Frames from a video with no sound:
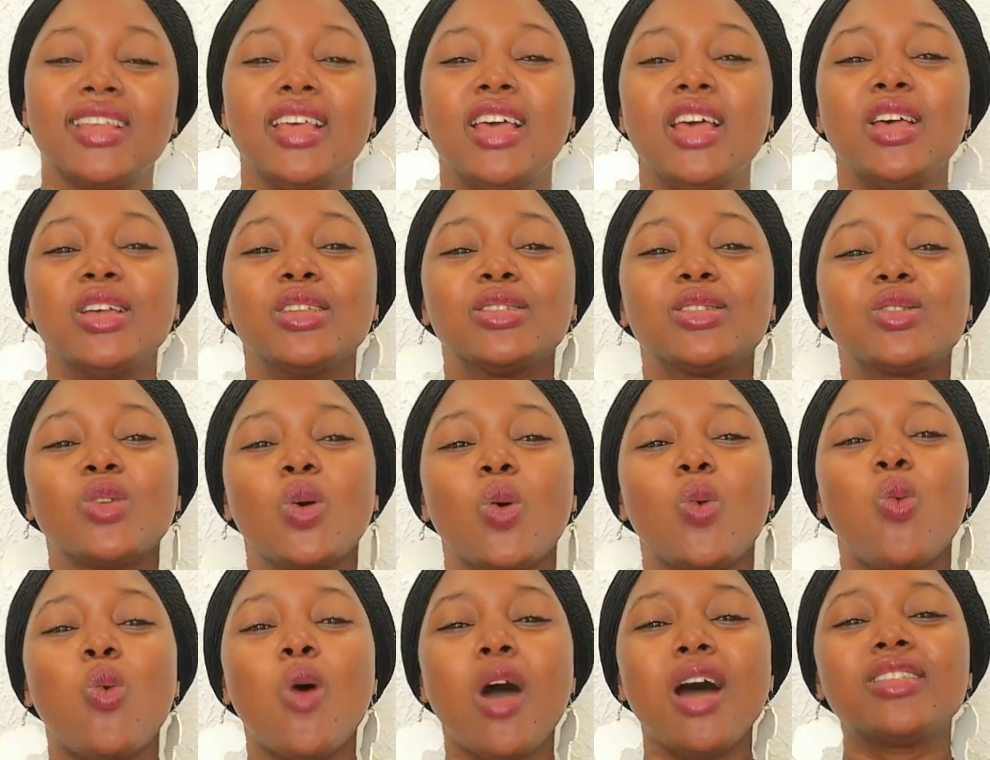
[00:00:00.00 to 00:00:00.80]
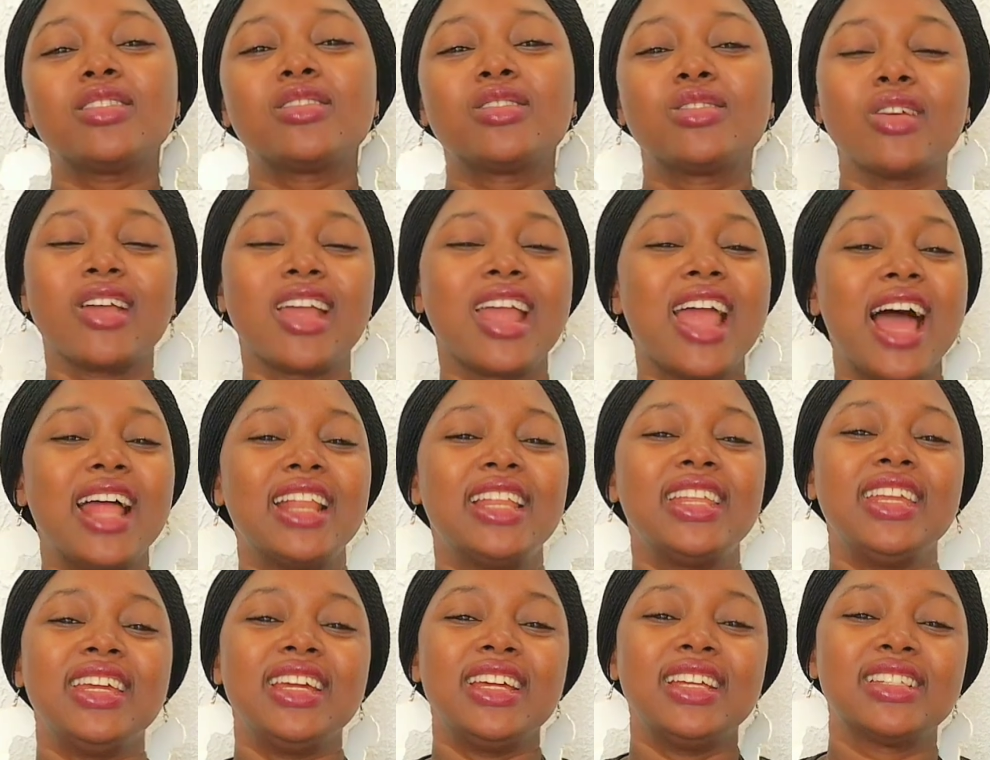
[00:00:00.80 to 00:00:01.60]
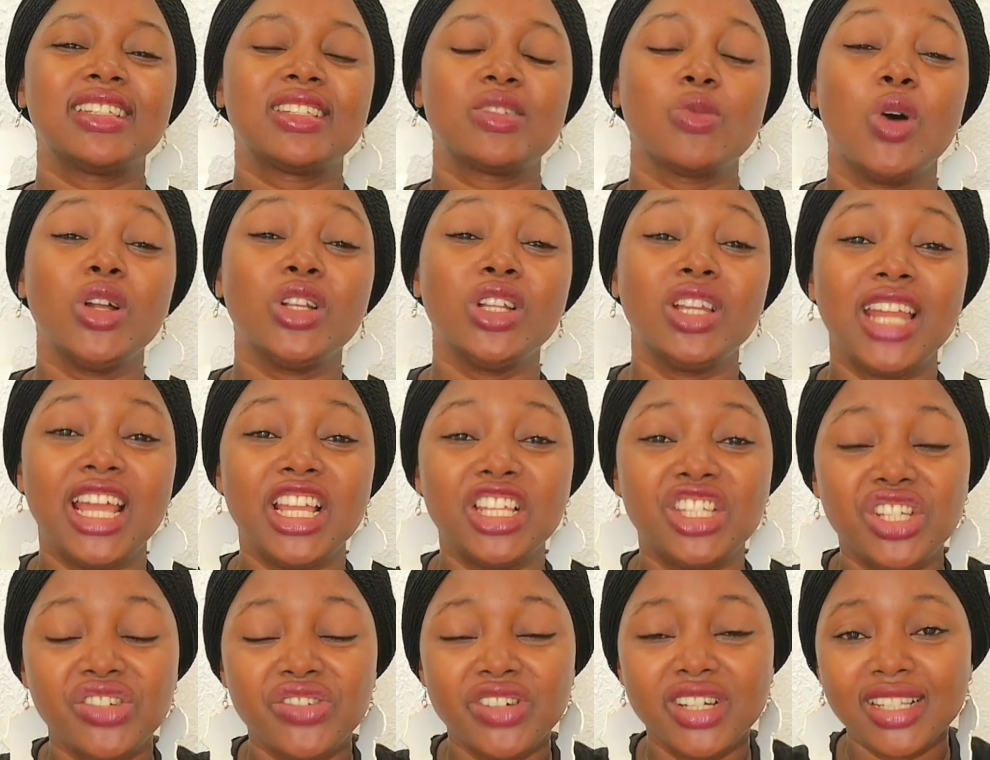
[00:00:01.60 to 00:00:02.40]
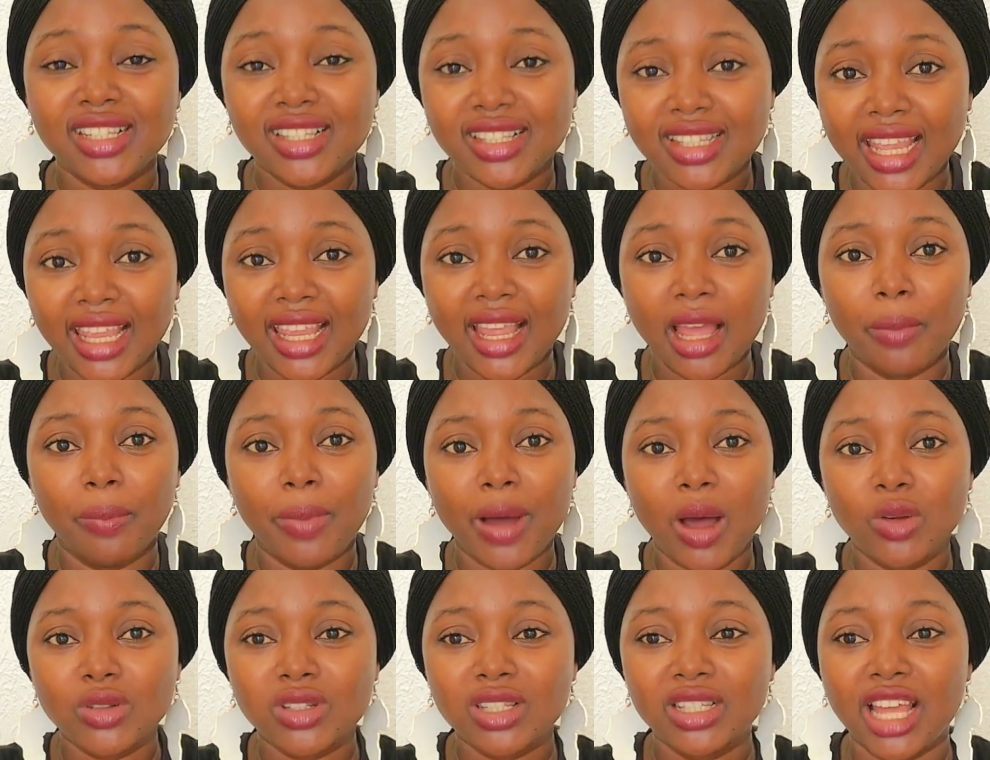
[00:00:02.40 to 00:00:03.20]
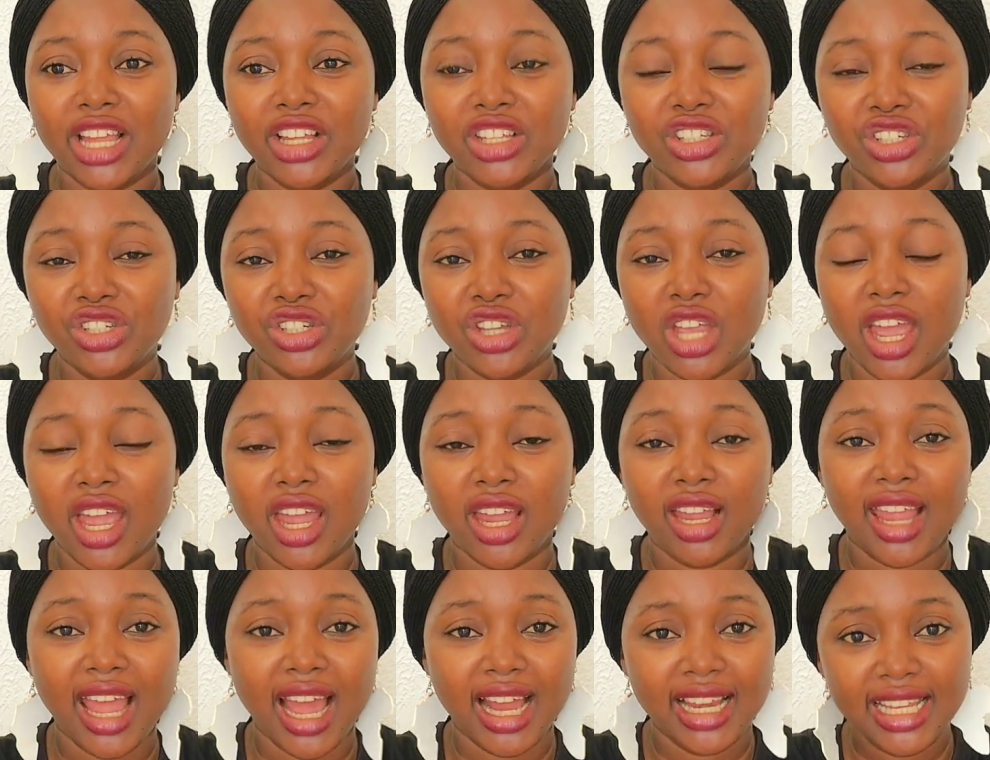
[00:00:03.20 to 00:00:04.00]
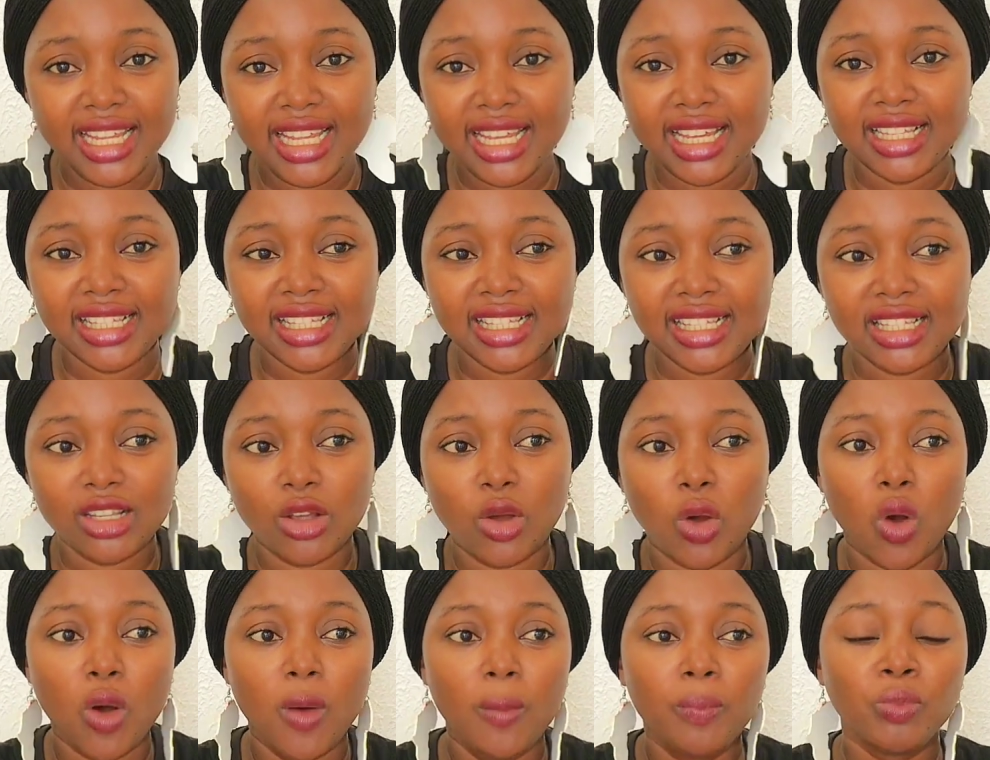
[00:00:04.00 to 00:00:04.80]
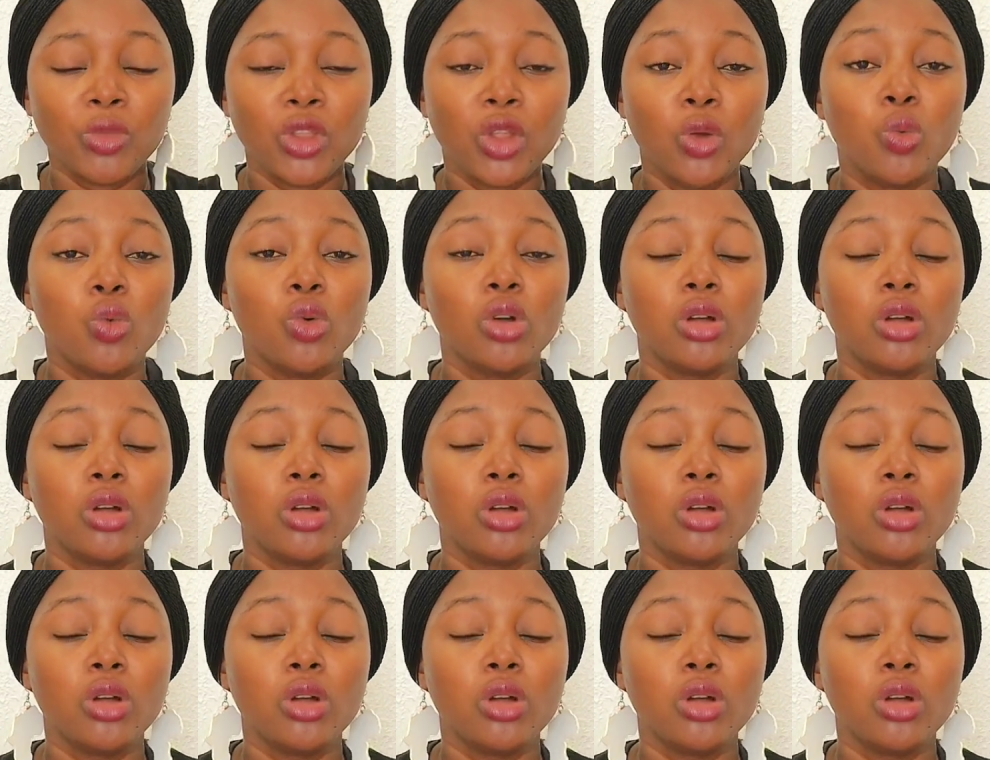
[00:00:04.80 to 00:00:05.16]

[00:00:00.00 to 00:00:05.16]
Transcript: Zipline partnered with the government of Ghana to launch operation in the country